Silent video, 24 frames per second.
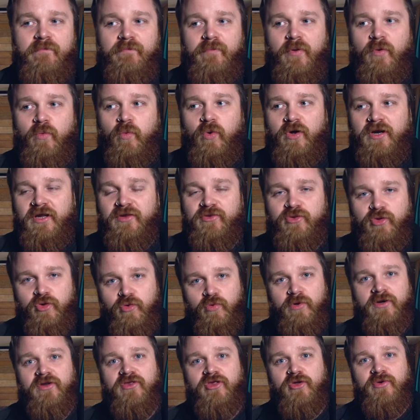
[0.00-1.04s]
But what I do
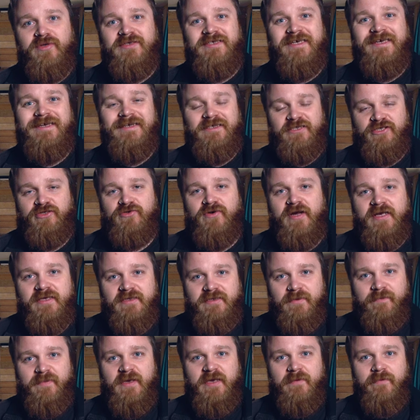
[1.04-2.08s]
want to do is illustrate
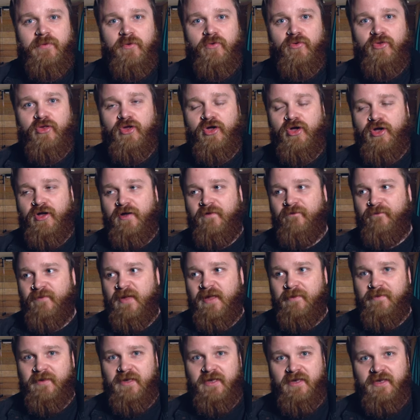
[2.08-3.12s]
to people that have
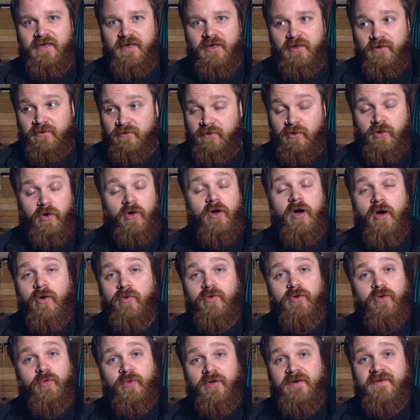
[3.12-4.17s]
maybe got
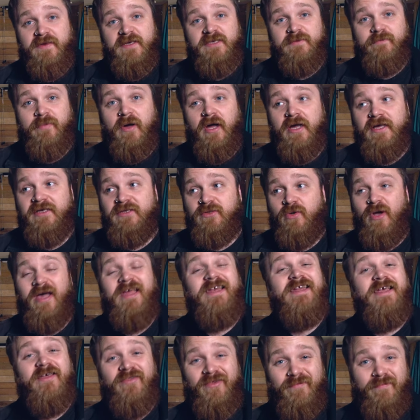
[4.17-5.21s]
hold of one of these bikes or
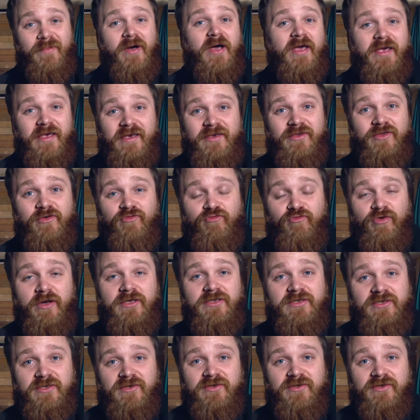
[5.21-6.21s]
any other bike that runs